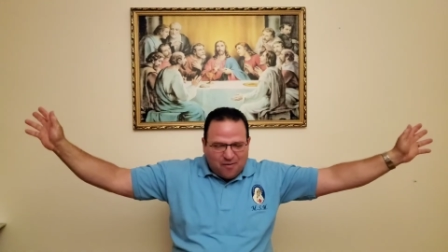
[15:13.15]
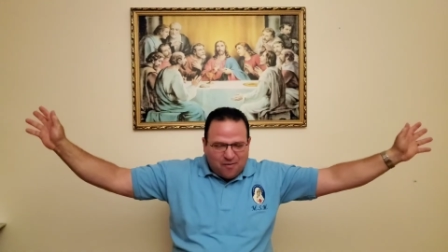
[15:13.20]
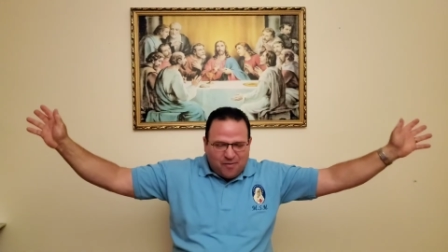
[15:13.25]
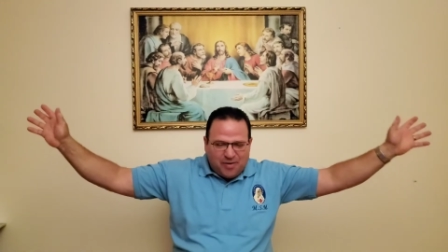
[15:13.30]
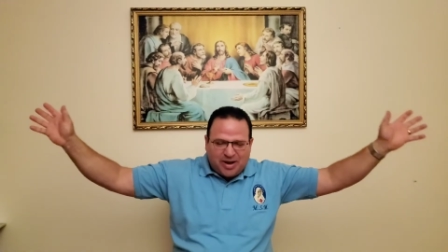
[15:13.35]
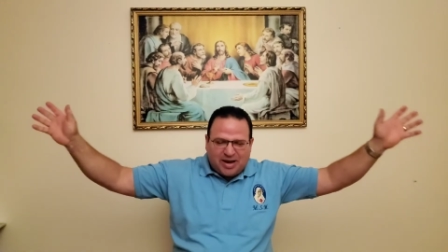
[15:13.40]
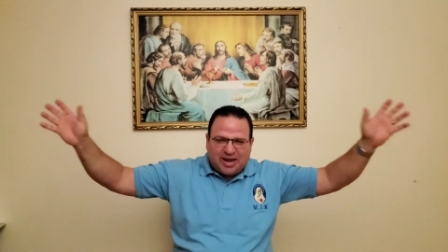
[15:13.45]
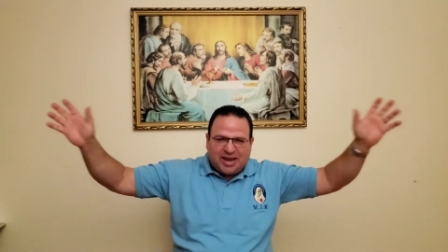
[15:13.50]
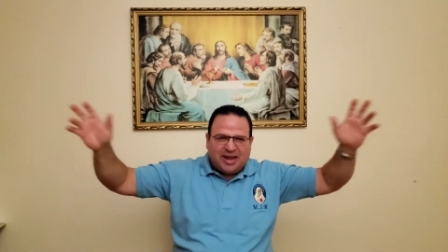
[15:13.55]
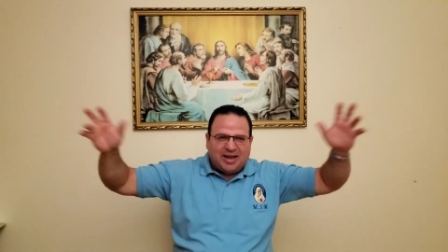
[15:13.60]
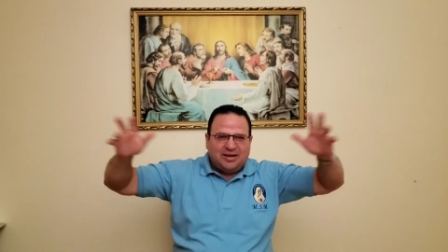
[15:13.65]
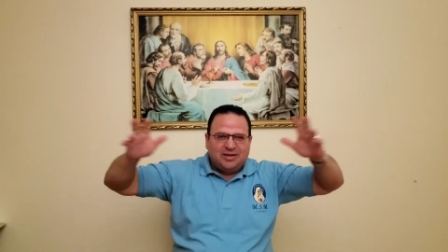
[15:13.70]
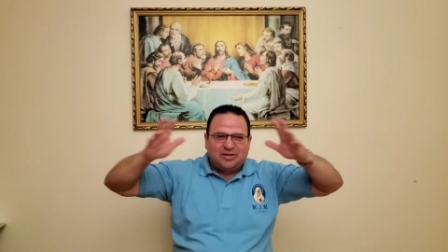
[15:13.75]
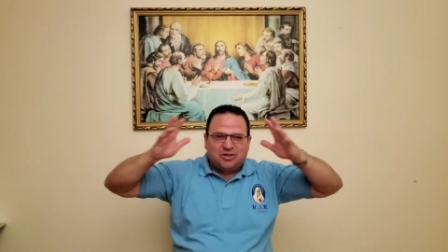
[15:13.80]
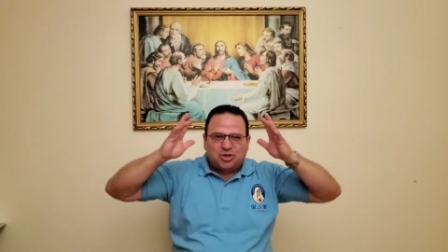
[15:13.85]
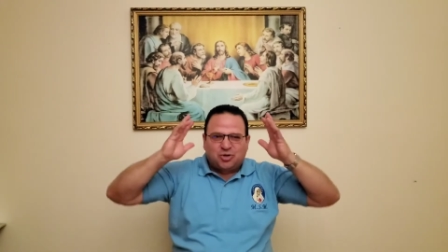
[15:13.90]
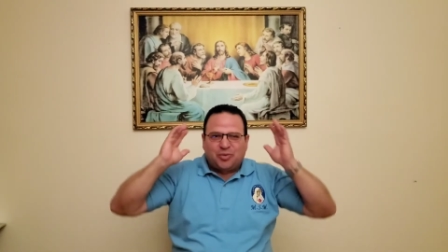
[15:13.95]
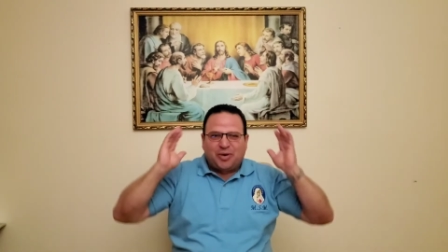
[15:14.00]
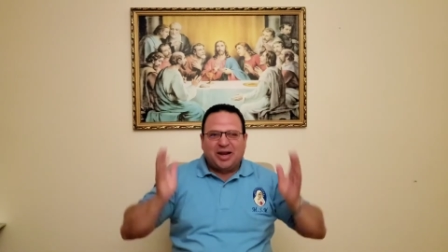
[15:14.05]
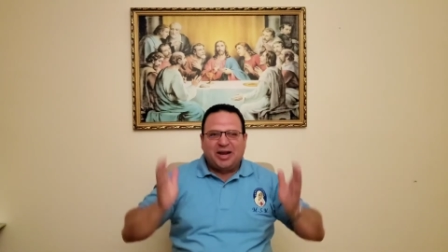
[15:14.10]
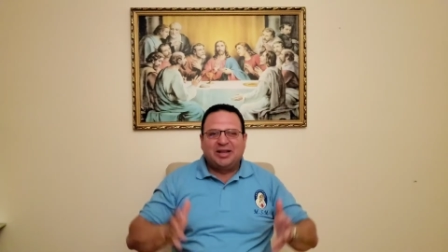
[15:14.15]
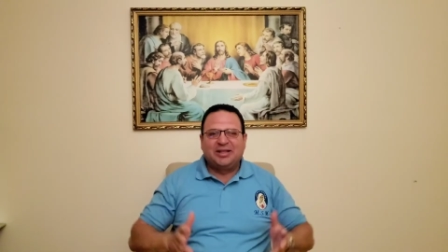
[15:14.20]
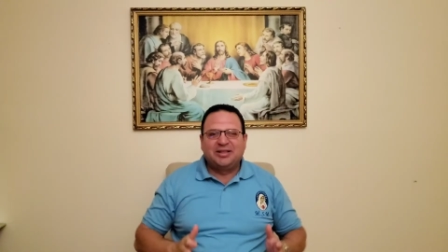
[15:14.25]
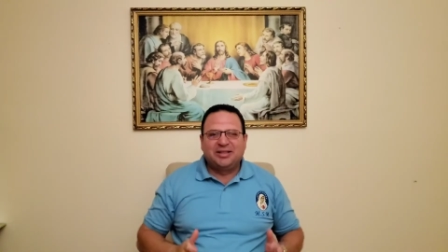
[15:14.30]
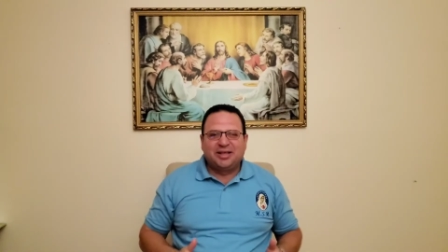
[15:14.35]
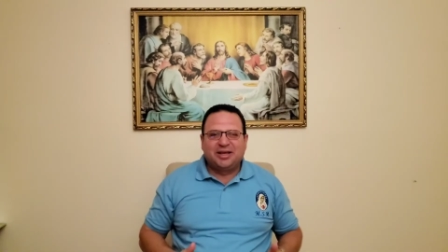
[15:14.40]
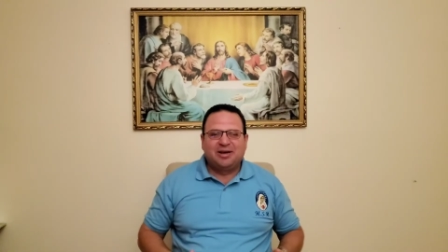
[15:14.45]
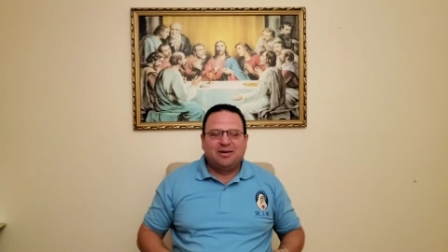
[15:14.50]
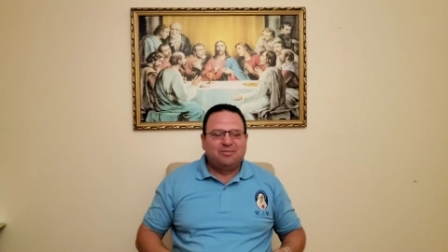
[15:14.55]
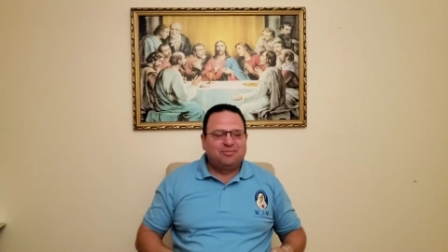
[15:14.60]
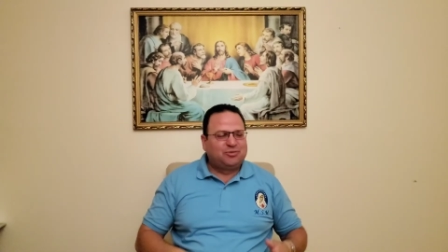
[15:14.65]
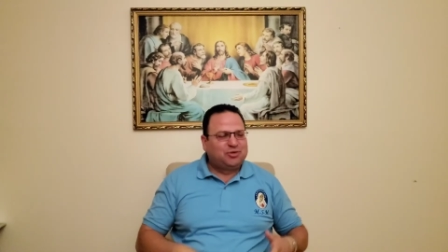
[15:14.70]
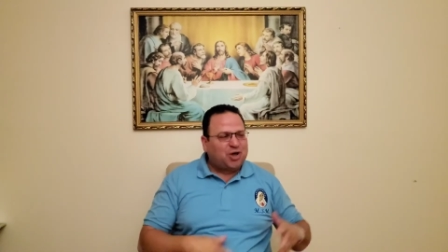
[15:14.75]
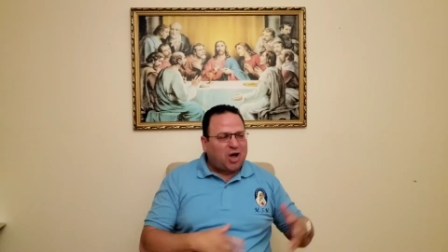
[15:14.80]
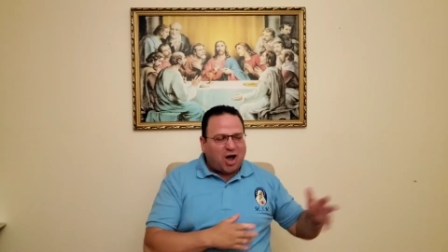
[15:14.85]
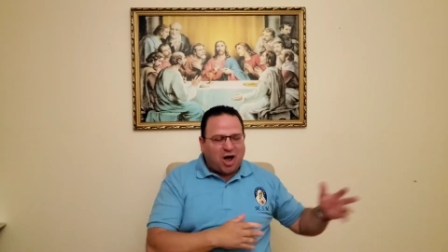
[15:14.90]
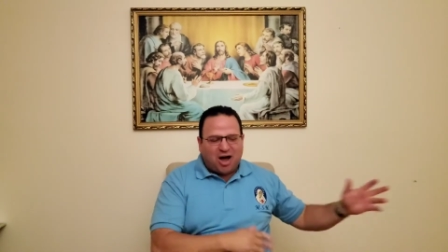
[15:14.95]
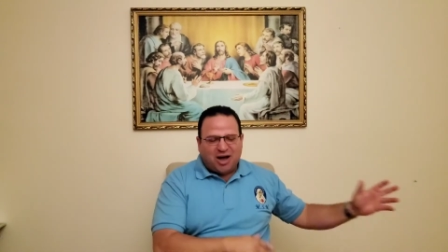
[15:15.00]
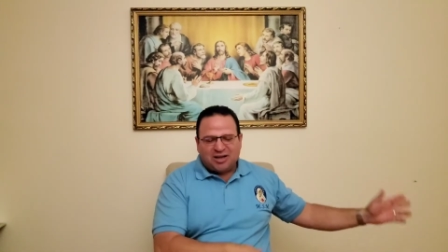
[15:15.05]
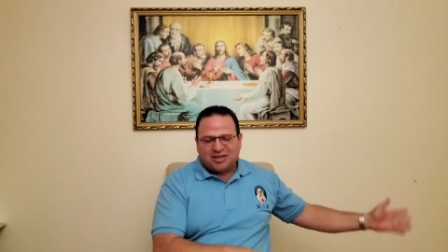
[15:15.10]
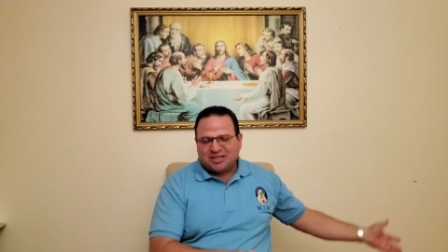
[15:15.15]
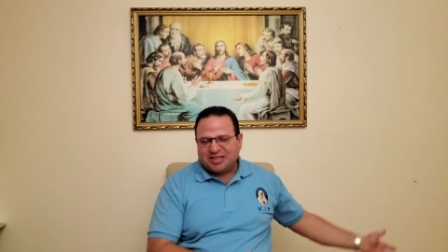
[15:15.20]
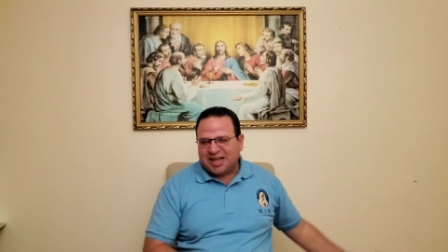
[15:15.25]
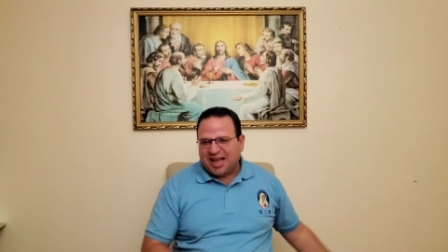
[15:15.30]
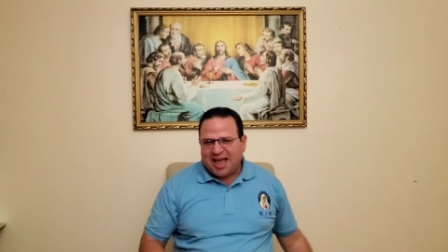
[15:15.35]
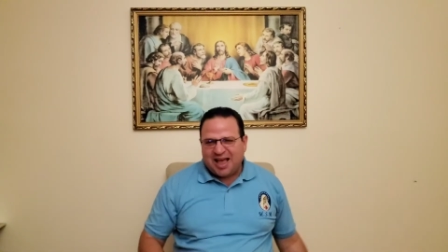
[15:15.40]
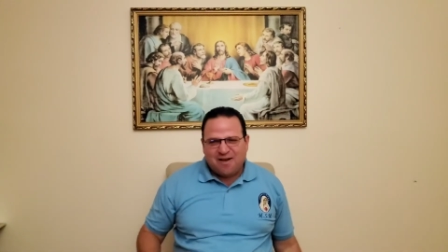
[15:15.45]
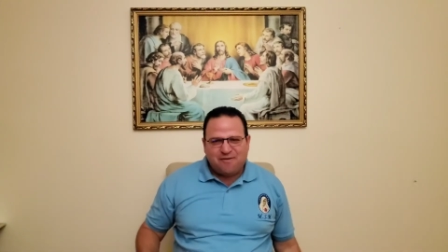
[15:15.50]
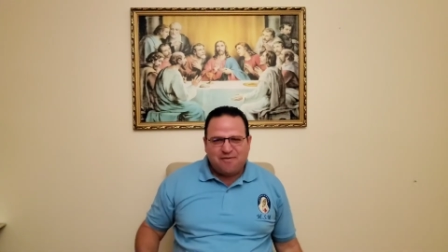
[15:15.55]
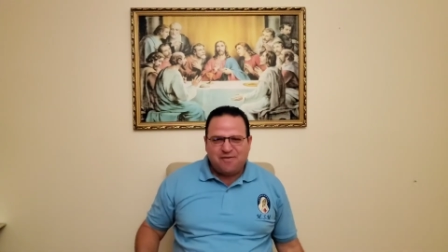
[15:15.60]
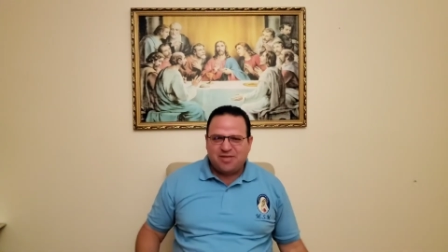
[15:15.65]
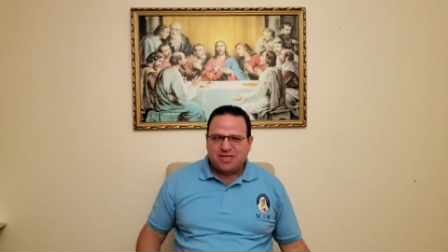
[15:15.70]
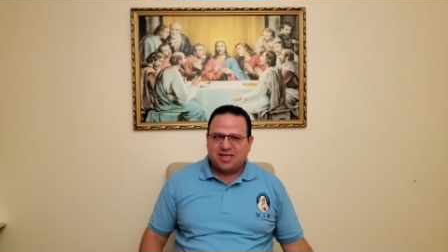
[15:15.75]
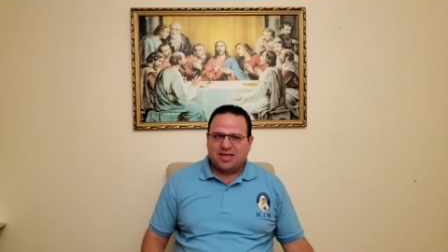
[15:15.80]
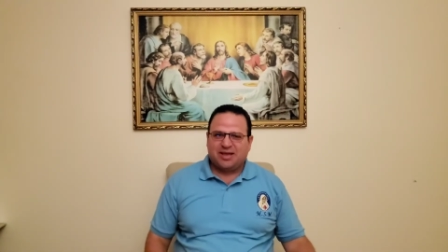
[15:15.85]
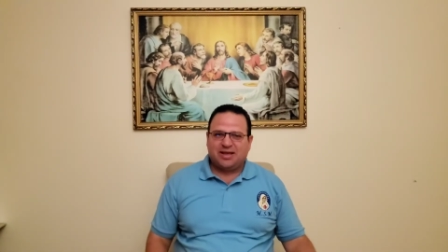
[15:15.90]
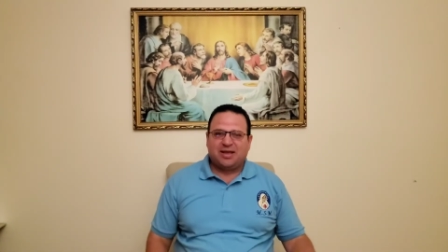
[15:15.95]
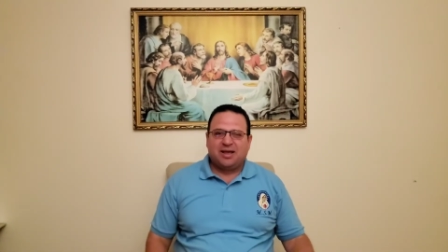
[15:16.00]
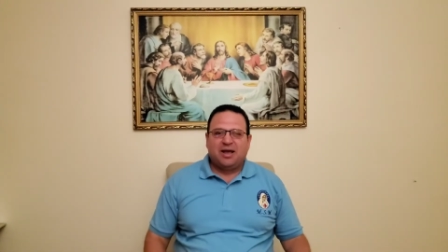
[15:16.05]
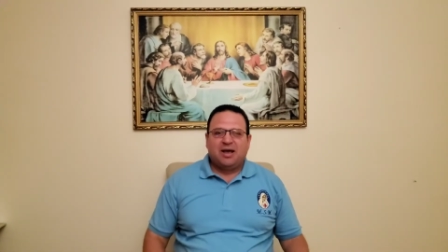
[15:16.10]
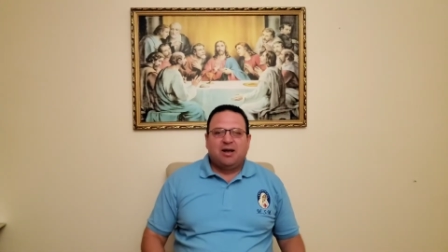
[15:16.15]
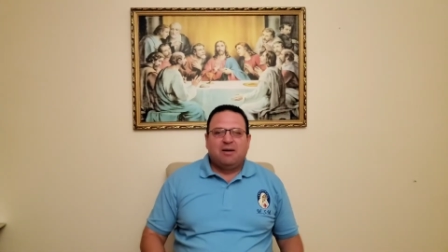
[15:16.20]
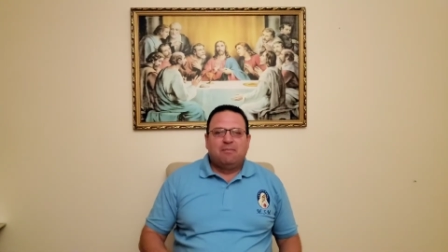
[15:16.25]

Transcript: We can train them, dogs, everything.